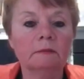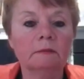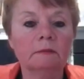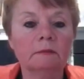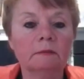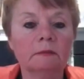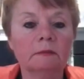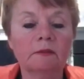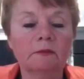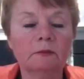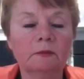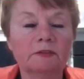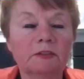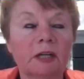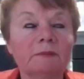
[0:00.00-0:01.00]
some
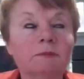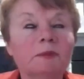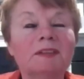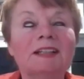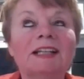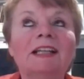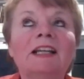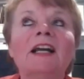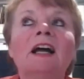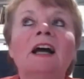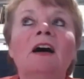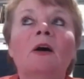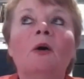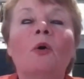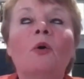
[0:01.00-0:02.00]
of the
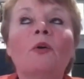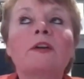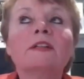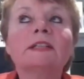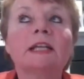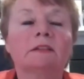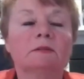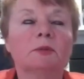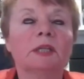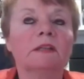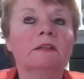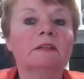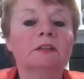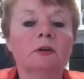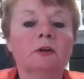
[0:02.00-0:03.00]
orders that we
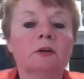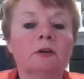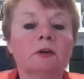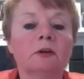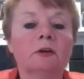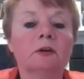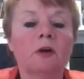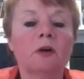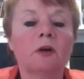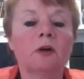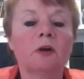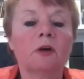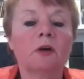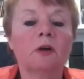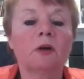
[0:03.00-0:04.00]
consider high risk
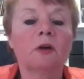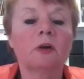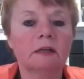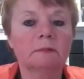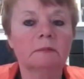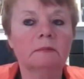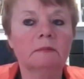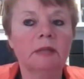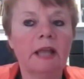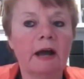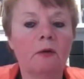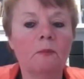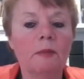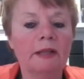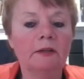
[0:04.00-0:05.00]

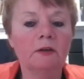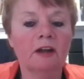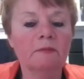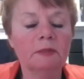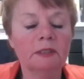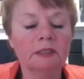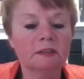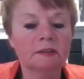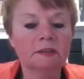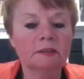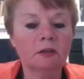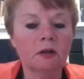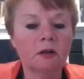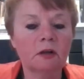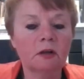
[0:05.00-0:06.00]
now may not have been considered high